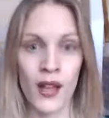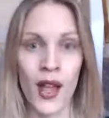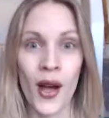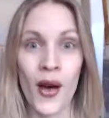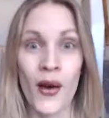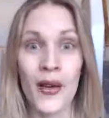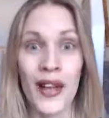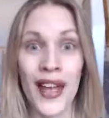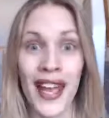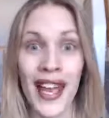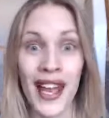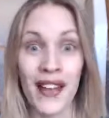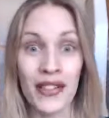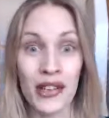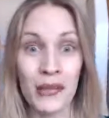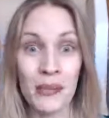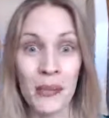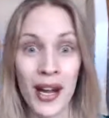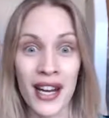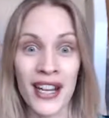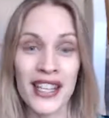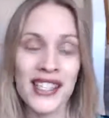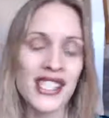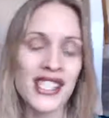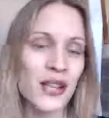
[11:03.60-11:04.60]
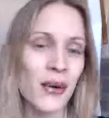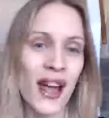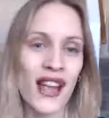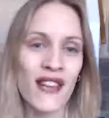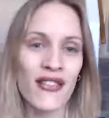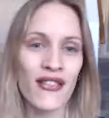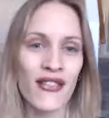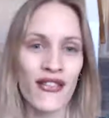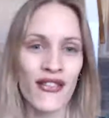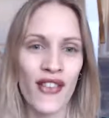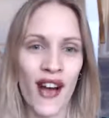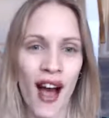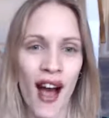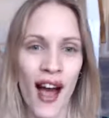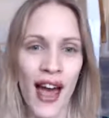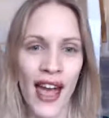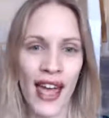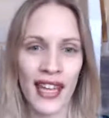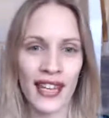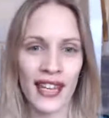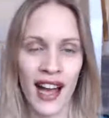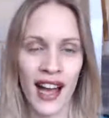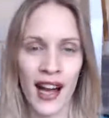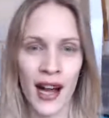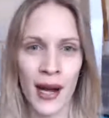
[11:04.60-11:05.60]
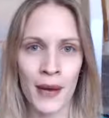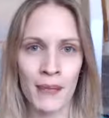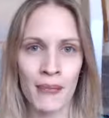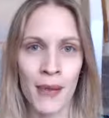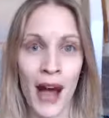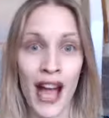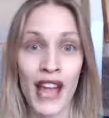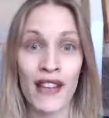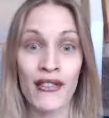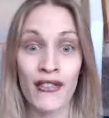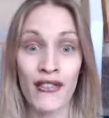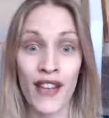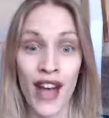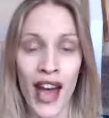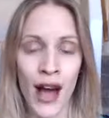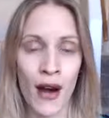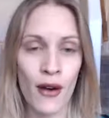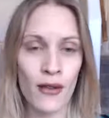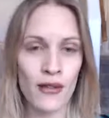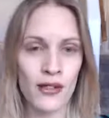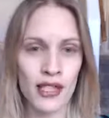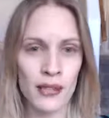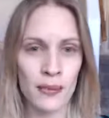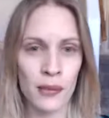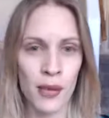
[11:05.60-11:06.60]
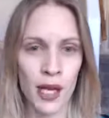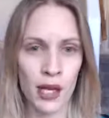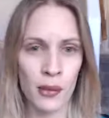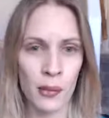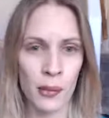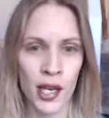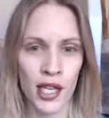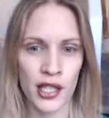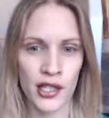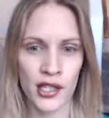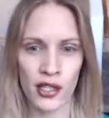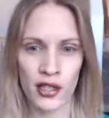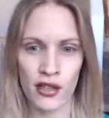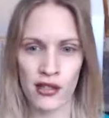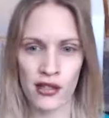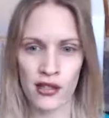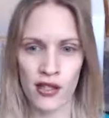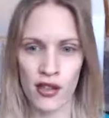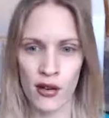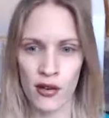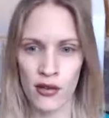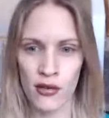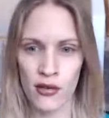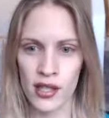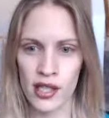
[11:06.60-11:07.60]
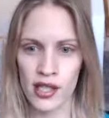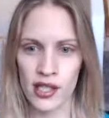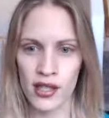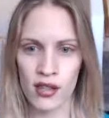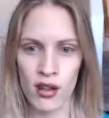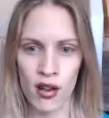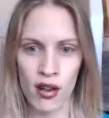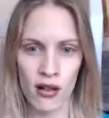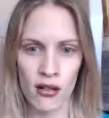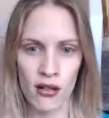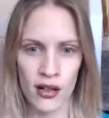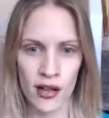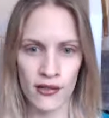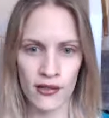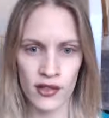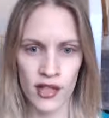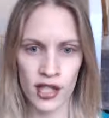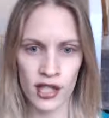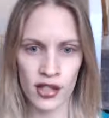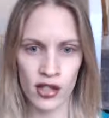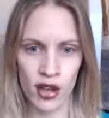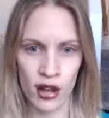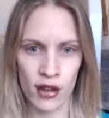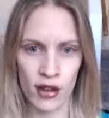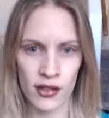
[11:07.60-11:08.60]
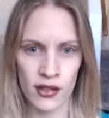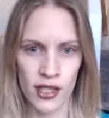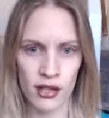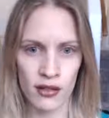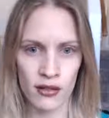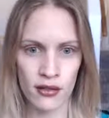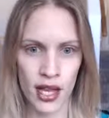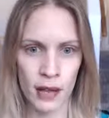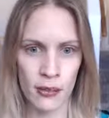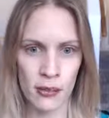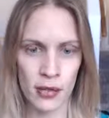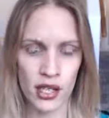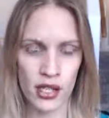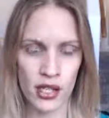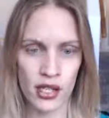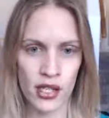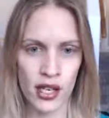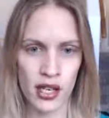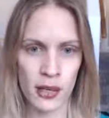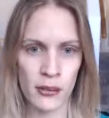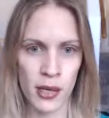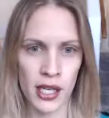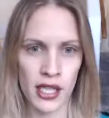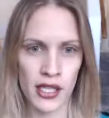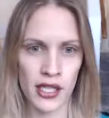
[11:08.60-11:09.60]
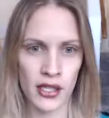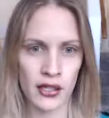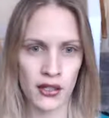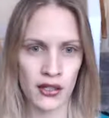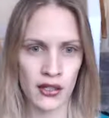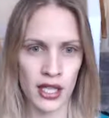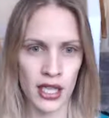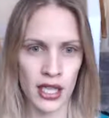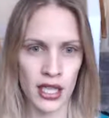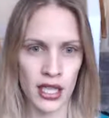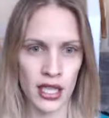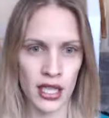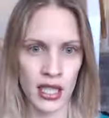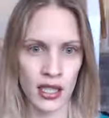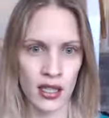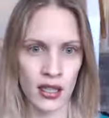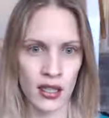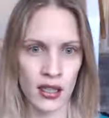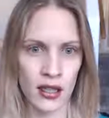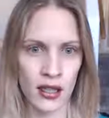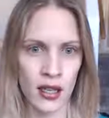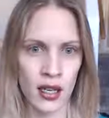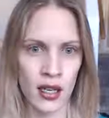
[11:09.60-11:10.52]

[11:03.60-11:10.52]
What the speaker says: Okay, everybody, so I found a better picture. So the skull of an adult. So let me share my screen here.